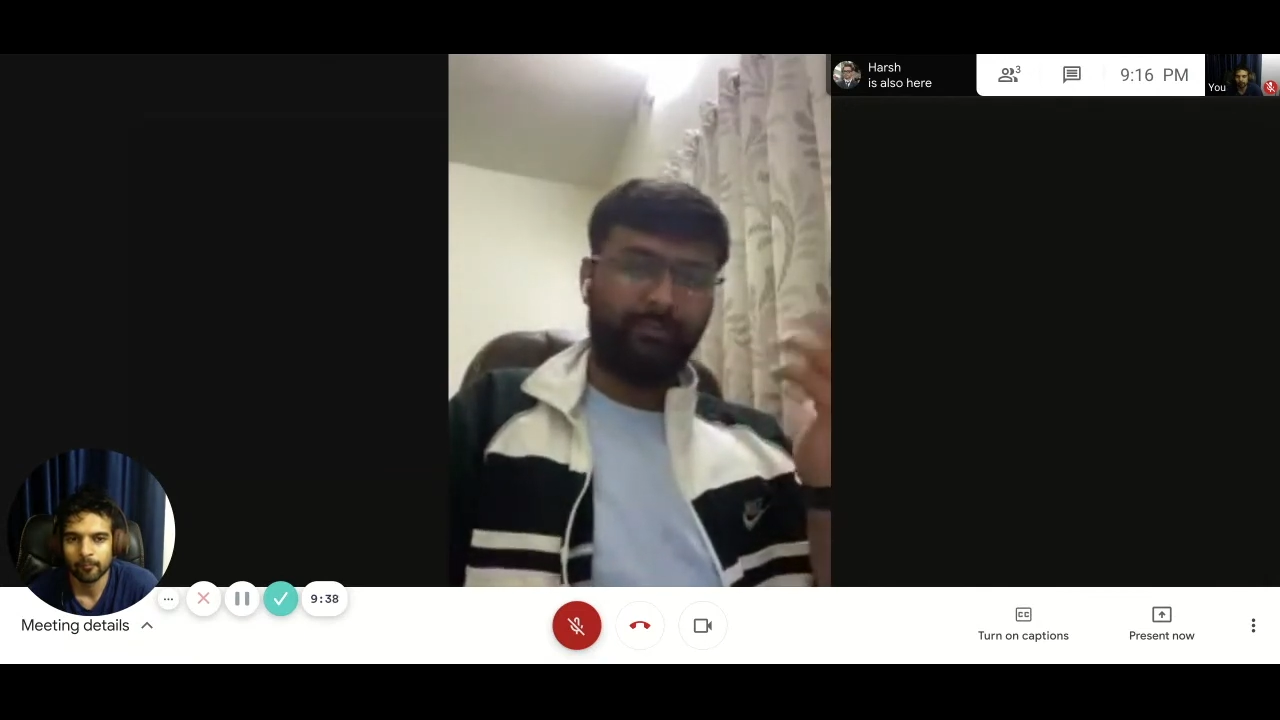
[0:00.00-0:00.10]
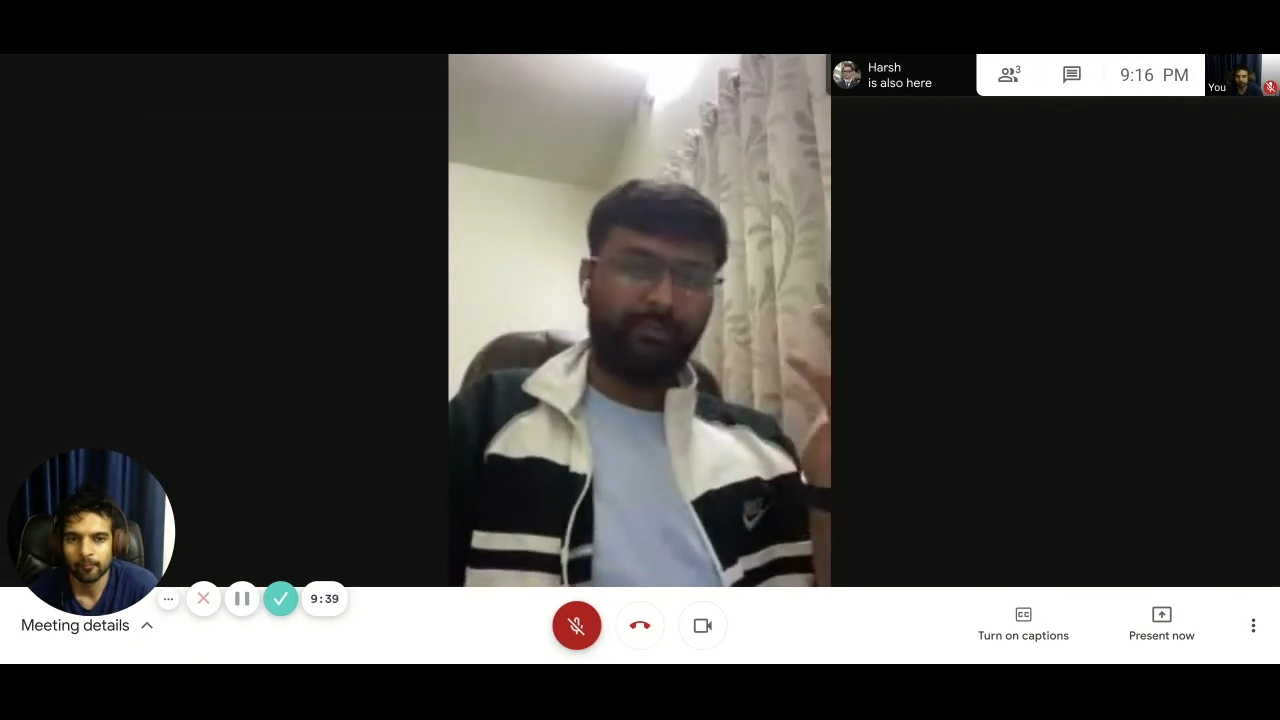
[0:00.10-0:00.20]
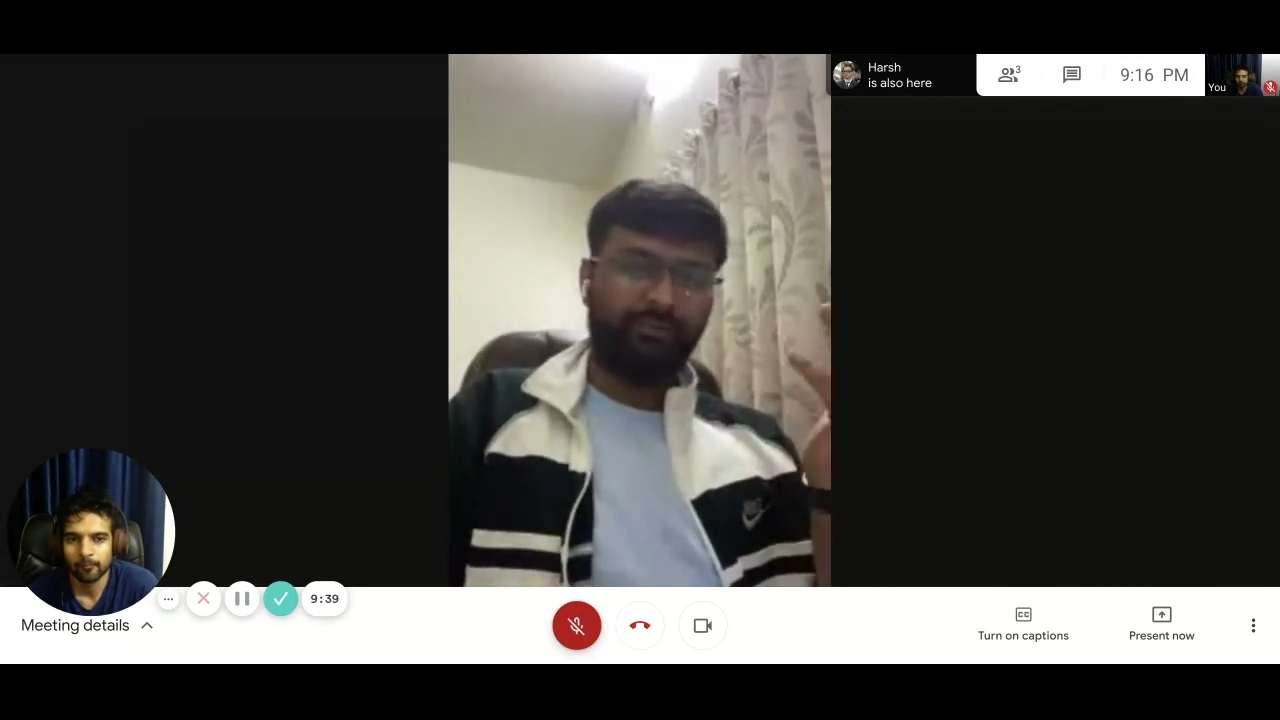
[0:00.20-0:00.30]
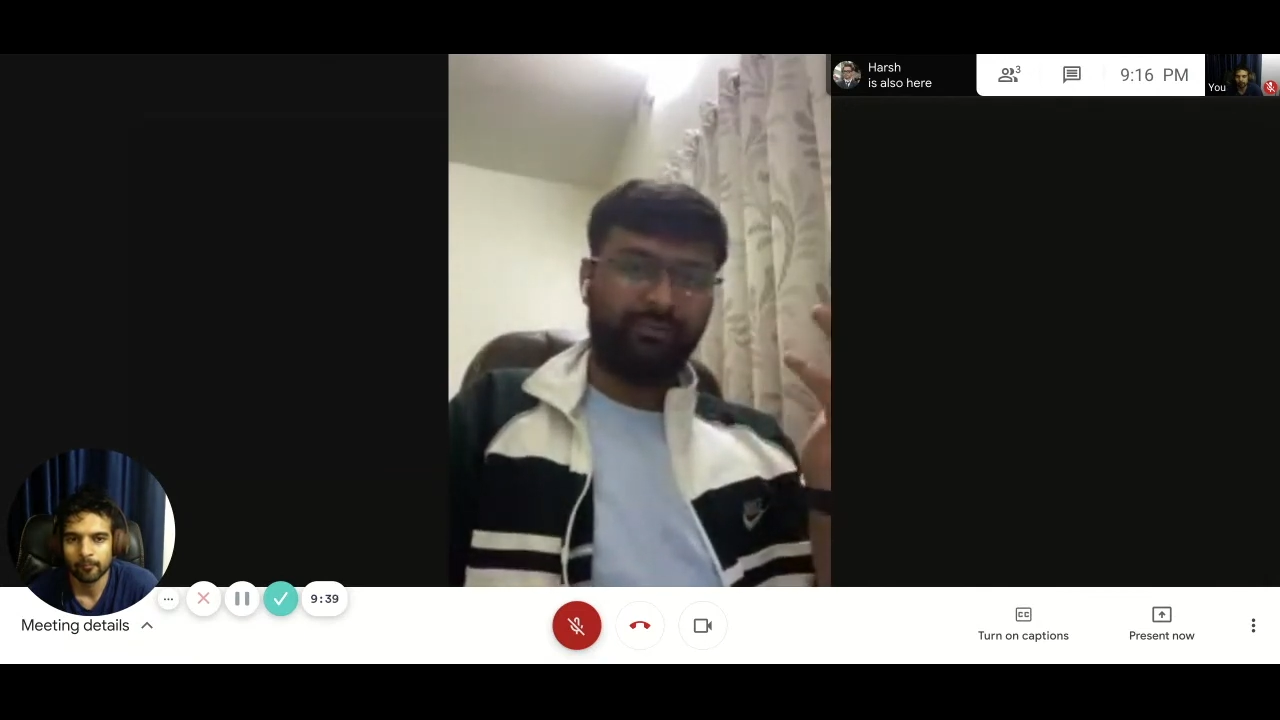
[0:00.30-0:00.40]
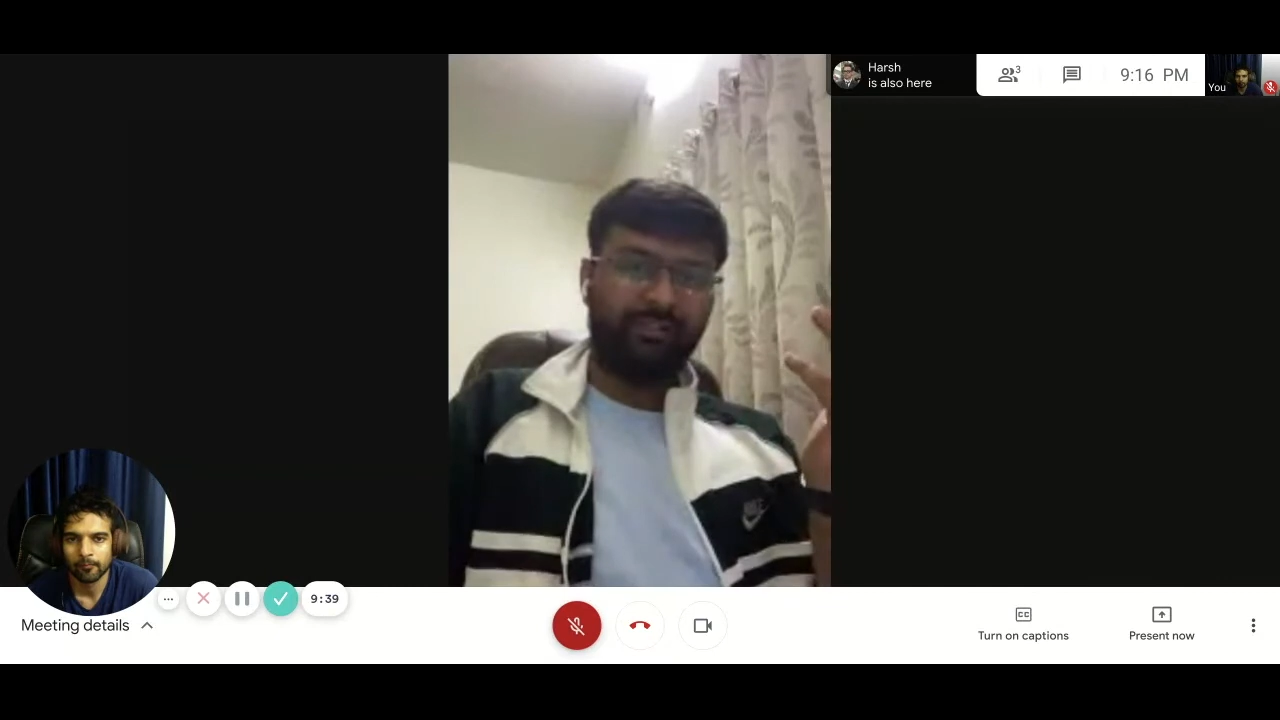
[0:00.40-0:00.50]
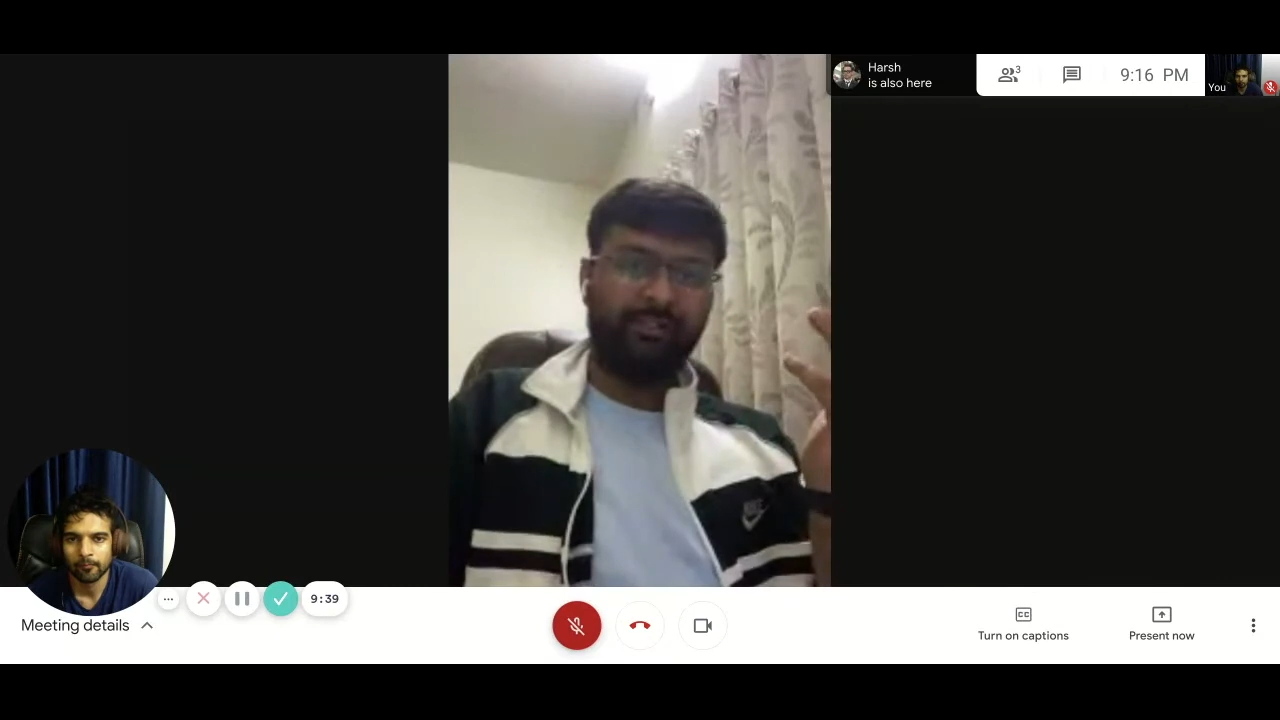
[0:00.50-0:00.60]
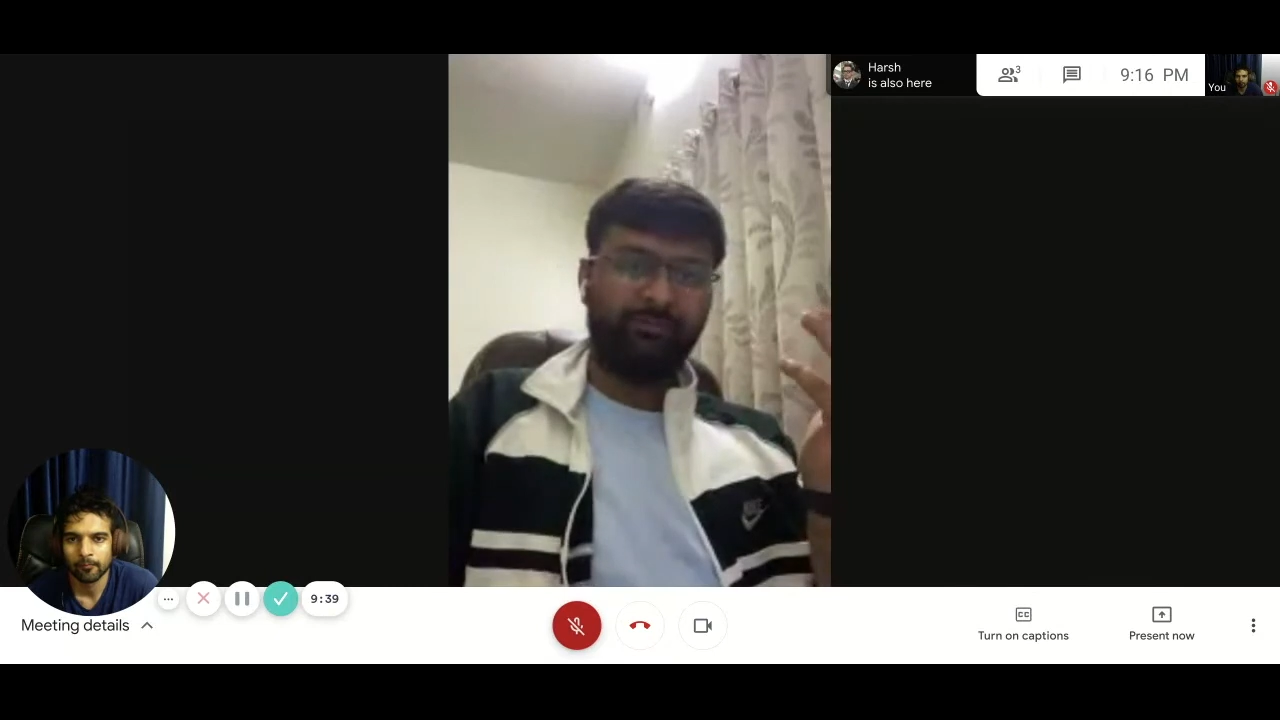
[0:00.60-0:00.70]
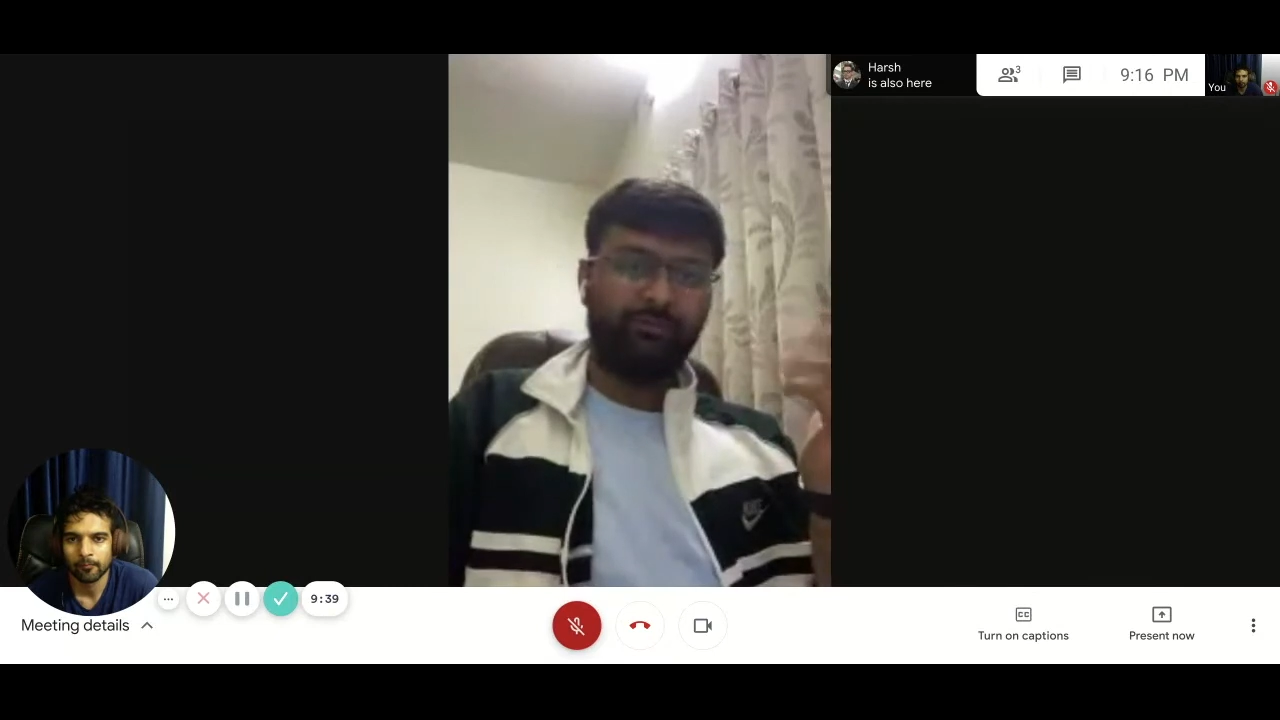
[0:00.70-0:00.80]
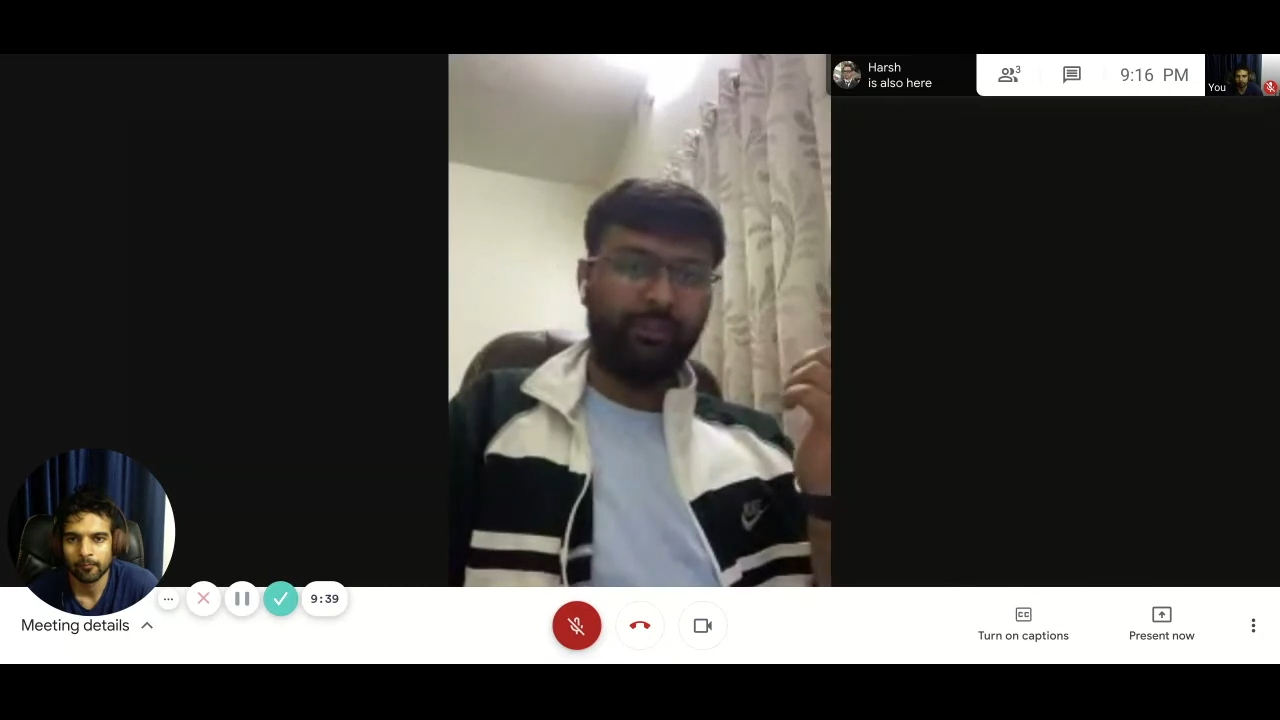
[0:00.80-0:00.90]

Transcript: the processing it is